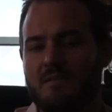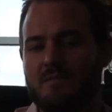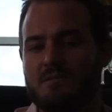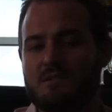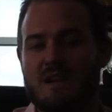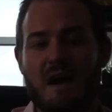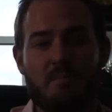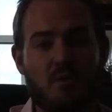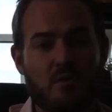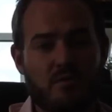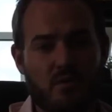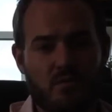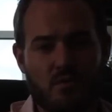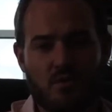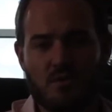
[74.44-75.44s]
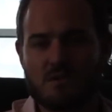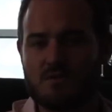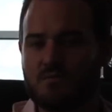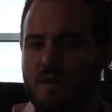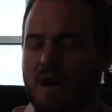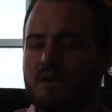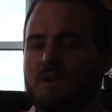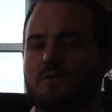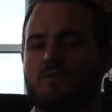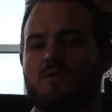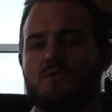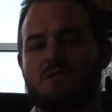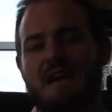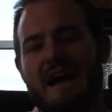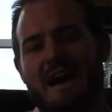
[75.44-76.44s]
stopover rules and routing
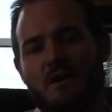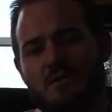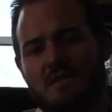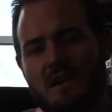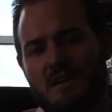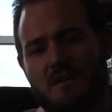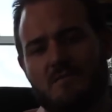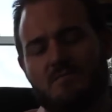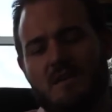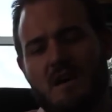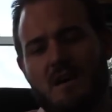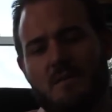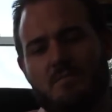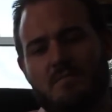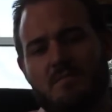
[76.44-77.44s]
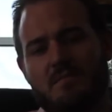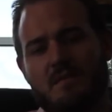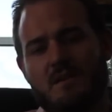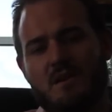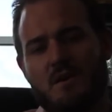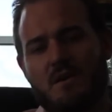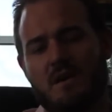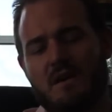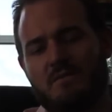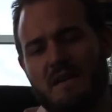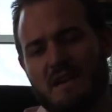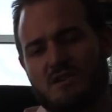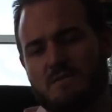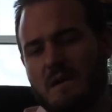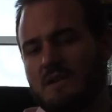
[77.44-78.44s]
rules out there.
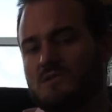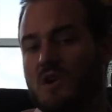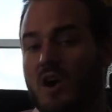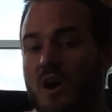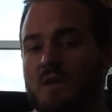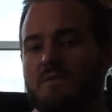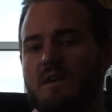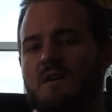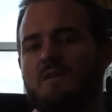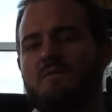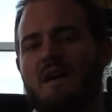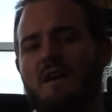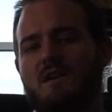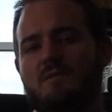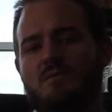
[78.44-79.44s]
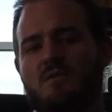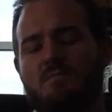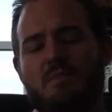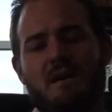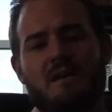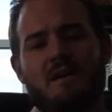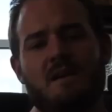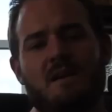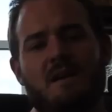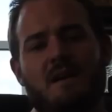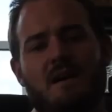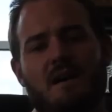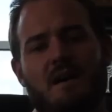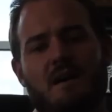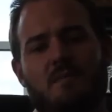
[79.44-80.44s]
Advantage miles are very valuable, but
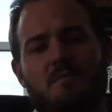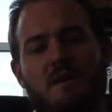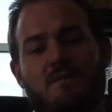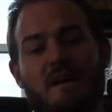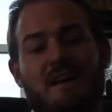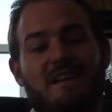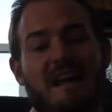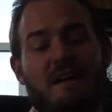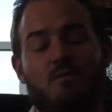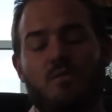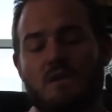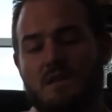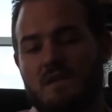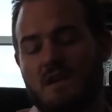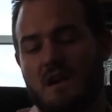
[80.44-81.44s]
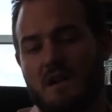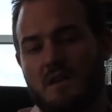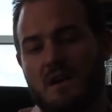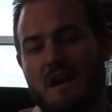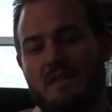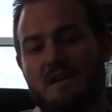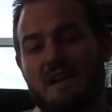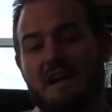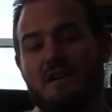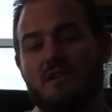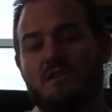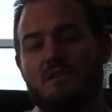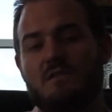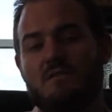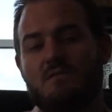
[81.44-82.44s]
if I could have one or the other, I think I
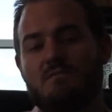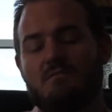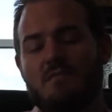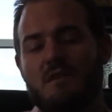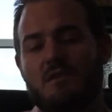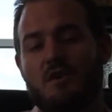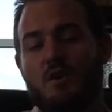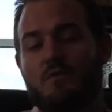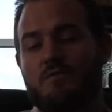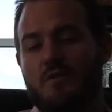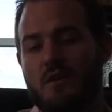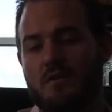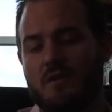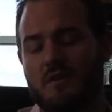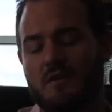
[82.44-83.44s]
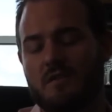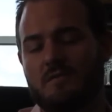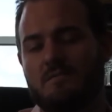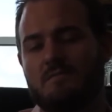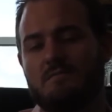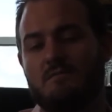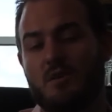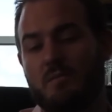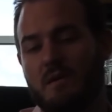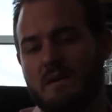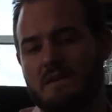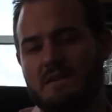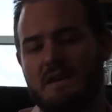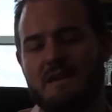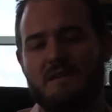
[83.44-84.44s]
could go further, no
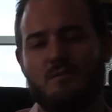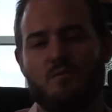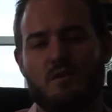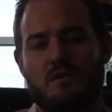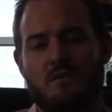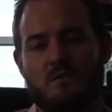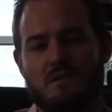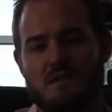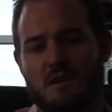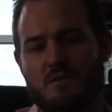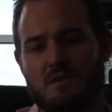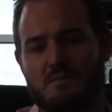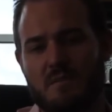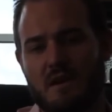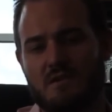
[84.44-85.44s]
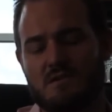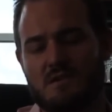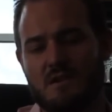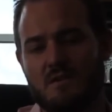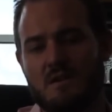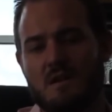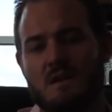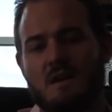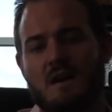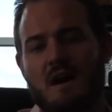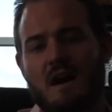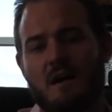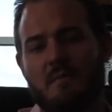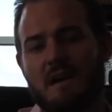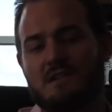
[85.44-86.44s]
pun intended, with US Airways miles. So
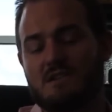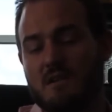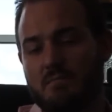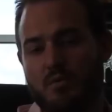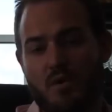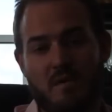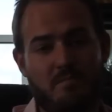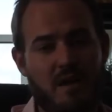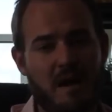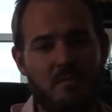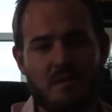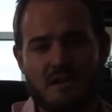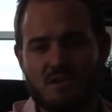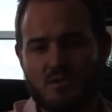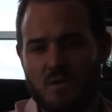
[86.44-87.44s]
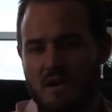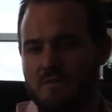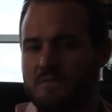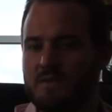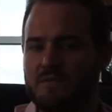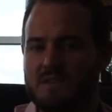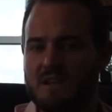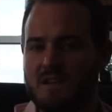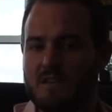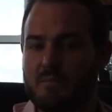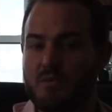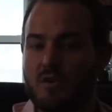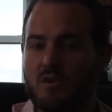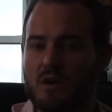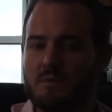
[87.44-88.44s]
at some point, probably in 2015, the
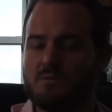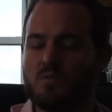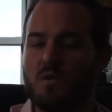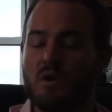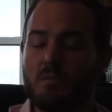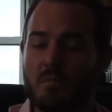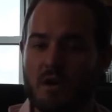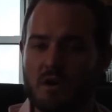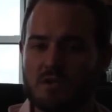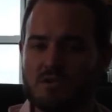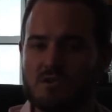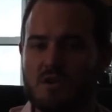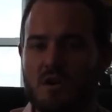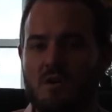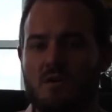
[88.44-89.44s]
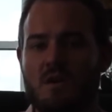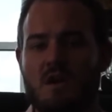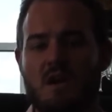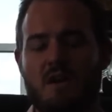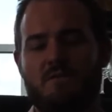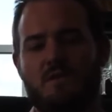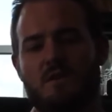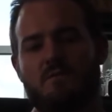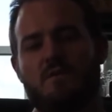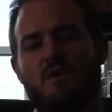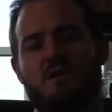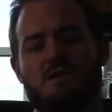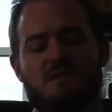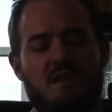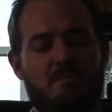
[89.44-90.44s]
programs will merge. So if you're
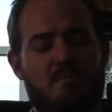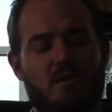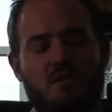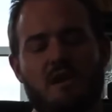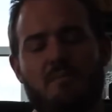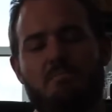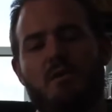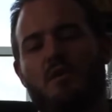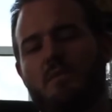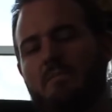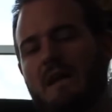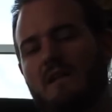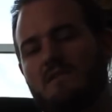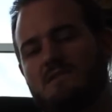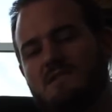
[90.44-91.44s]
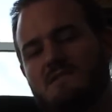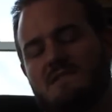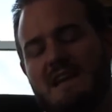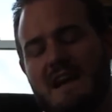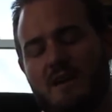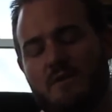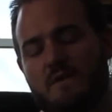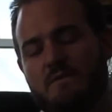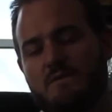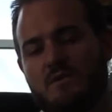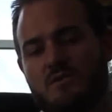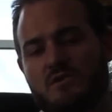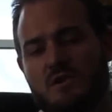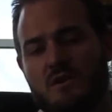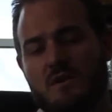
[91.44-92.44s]
focused on building up both balances now in the
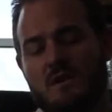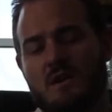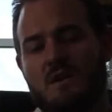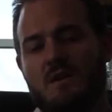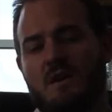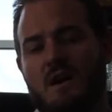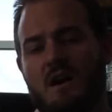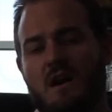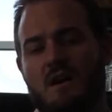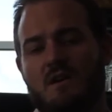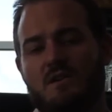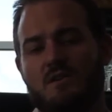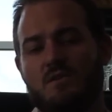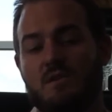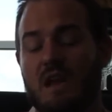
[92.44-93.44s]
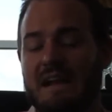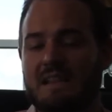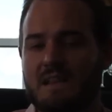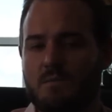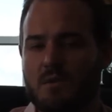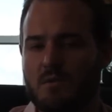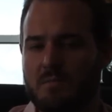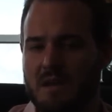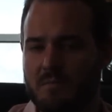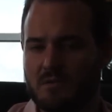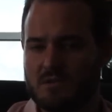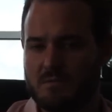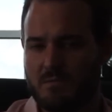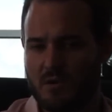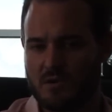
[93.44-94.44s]
future, you likely will be
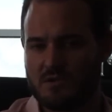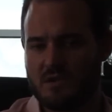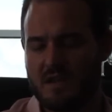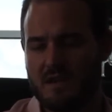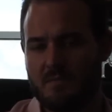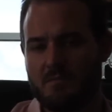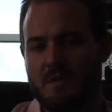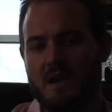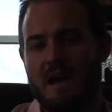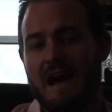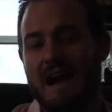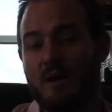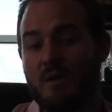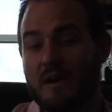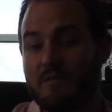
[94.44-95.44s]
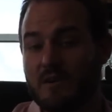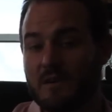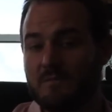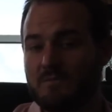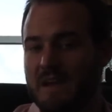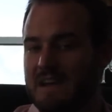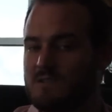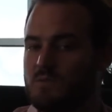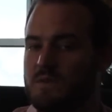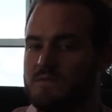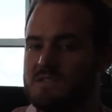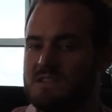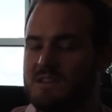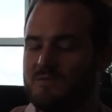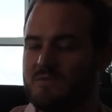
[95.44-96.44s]
able to merge them. However, as
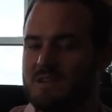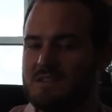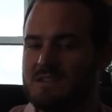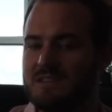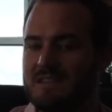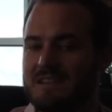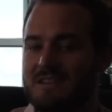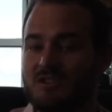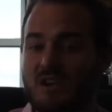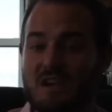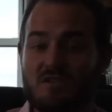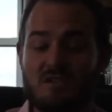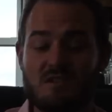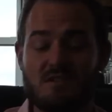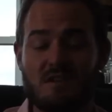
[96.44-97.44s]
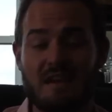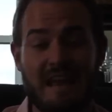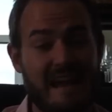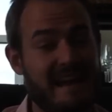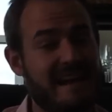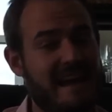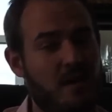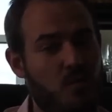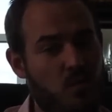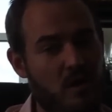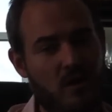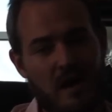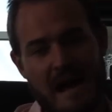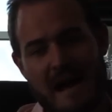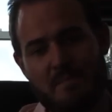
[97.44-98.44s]
we've seen recently, changes can and
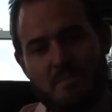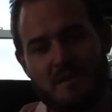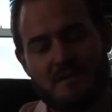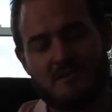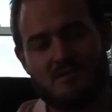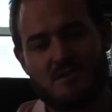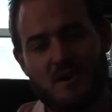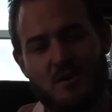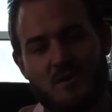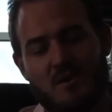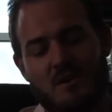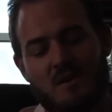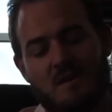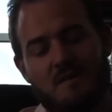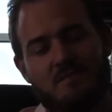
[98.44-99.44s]
will happen. So,